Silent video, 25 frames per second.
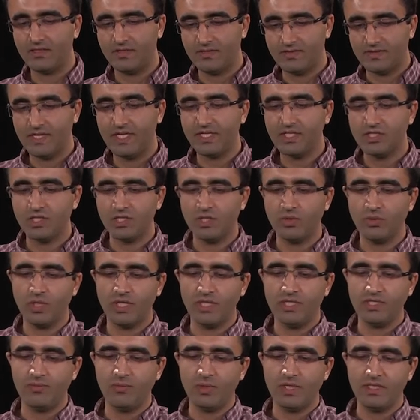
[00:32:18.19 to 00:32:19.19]
essentially what
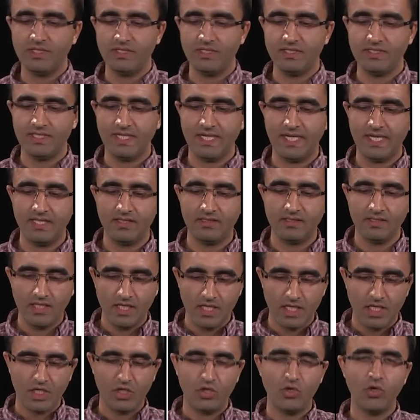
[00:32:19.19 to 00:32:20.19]
it means is that
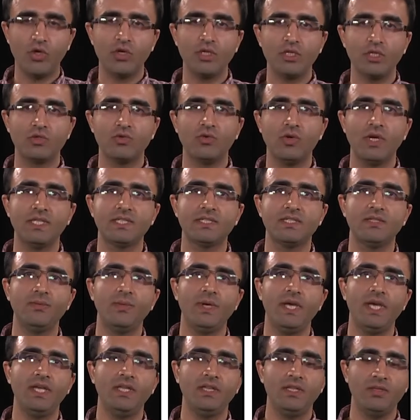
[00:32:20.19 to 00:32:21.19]
in order to
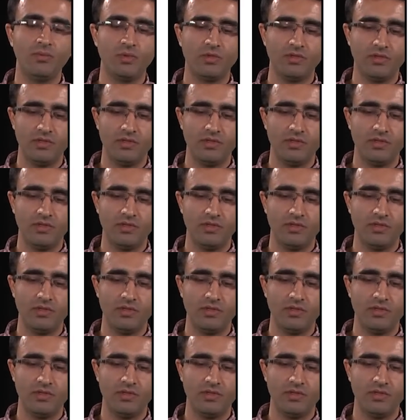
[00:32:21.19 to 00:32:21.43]
estimate the